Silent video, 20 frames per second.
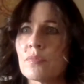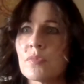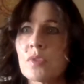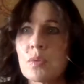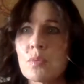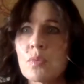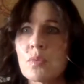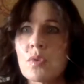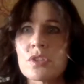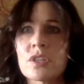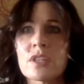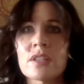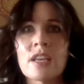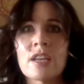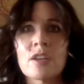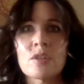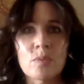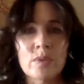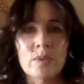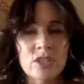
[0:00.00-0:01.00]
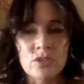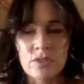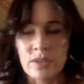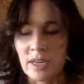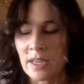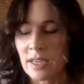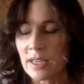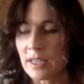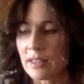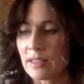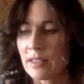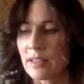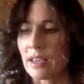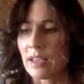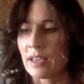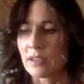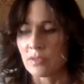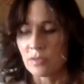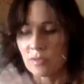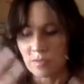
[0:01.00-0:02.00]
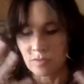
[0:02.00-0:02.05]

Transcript: the water that we drink that